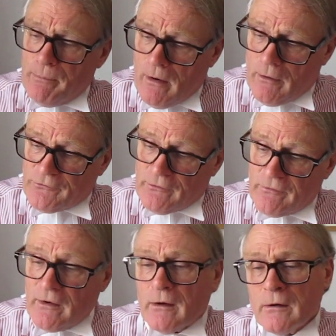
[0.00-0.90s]
parts, I
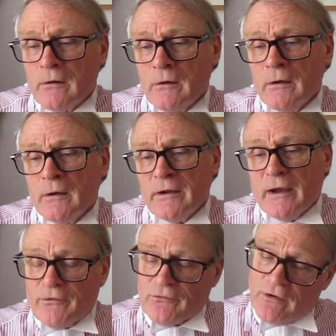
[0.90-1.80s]
think.
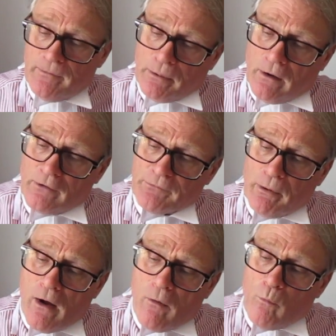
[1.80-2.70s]
Yes, three parts.
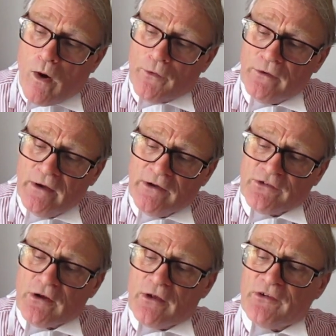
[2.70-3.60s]
Part one
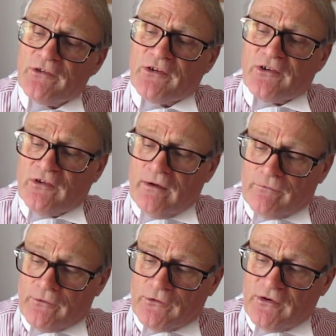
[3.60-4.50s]
starts in
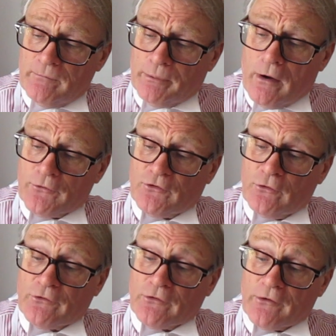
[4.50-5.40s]
1613, part
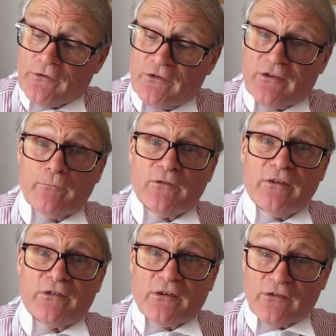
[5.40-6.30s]
two starts in
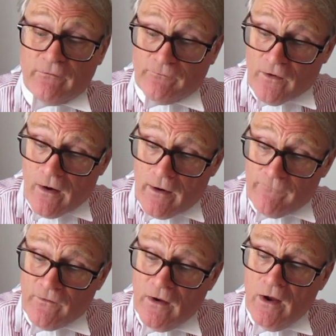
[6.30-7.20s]

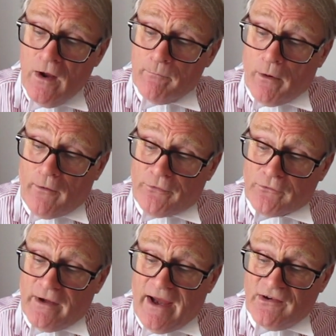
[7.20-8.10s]
1765, part
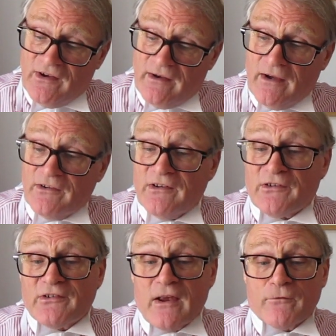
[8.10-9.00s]
three
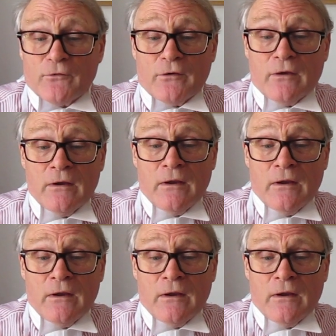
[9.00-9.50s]
1887,